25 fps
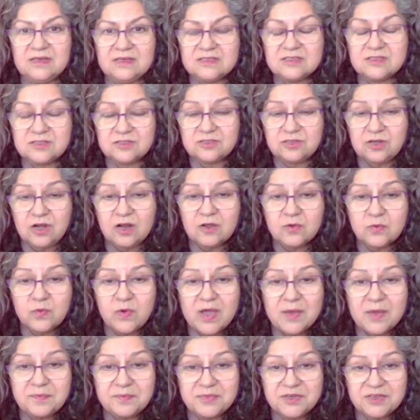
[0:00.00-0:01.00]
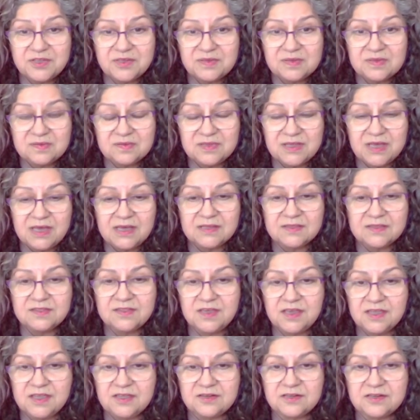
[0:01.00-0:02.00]
strong weapon that
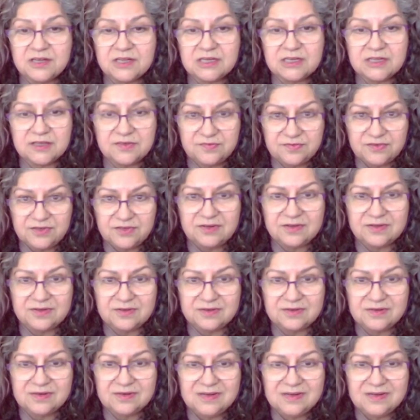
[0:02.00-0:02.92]
they really fear.